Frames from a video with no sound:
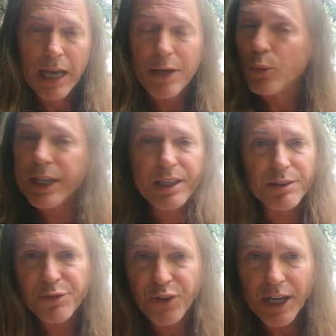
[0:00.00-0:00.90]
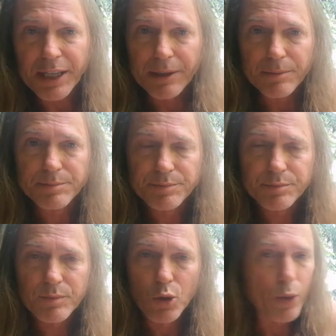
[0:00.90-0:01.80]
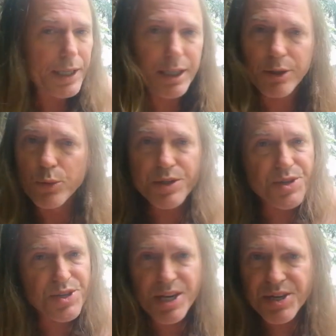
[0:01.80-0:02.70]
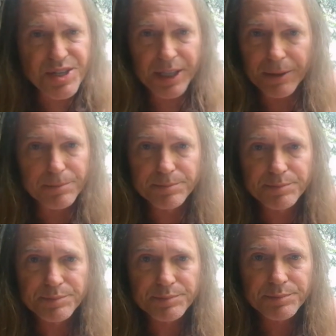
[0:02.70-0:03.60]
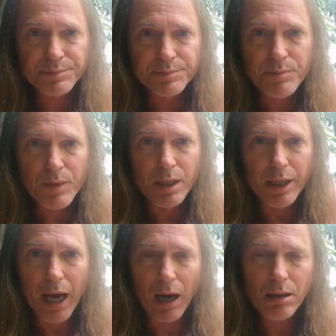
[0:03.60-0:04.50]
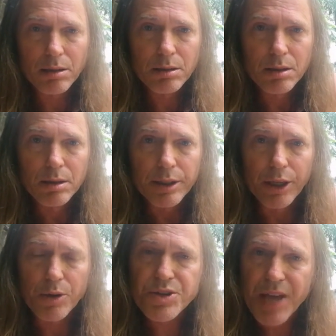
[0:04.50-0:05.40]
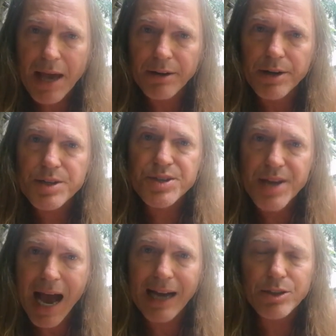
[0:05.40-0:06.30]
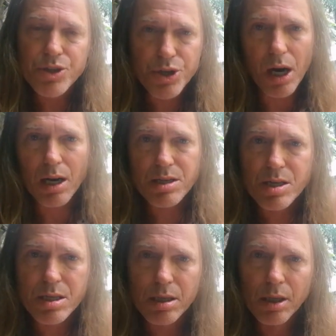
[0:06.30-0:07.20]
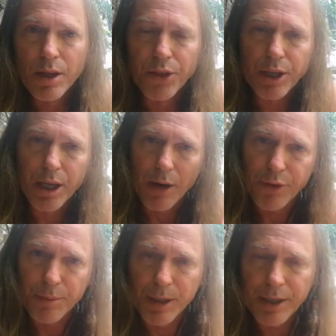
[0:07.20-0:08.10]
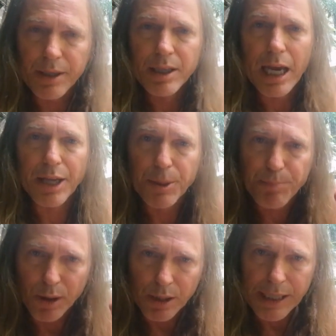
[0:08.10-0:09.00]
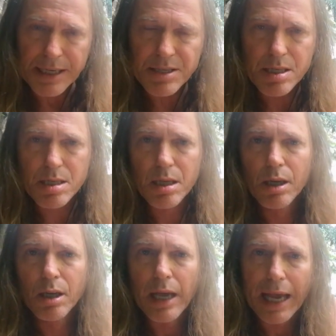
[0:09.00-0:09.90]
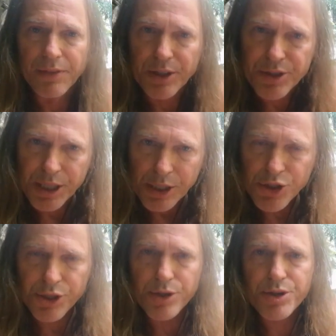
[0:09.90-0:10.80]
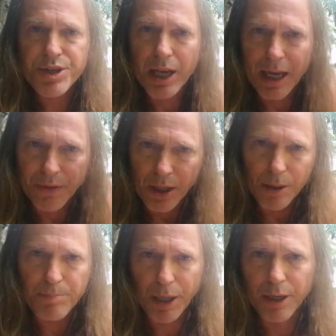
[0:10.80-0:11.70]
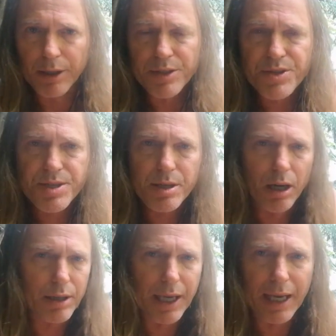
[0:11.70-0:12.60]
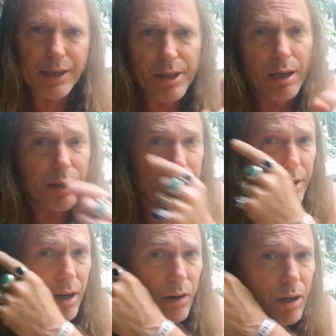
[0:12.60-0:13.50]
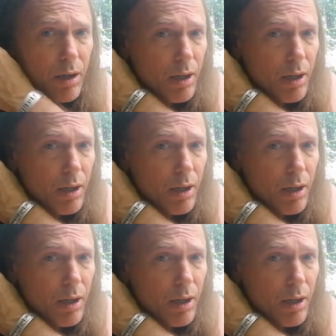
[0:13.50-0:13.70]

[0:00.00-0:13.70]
And we can fight it. We can resist it. Yeah? You know, Saturn is not just the government and the police and the teachers and the parents, okay? No, no, no, no.